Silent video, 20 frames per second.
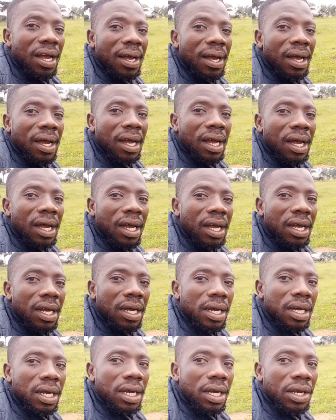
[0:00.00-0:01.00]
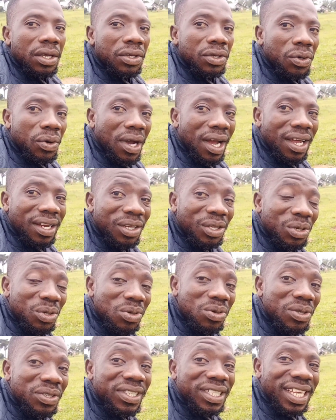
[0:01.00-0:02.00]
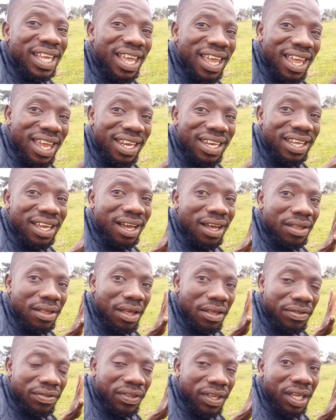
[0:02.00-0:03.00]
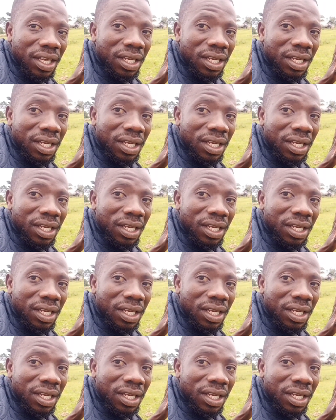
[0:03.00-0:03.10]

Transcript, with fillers: uh, you can use any other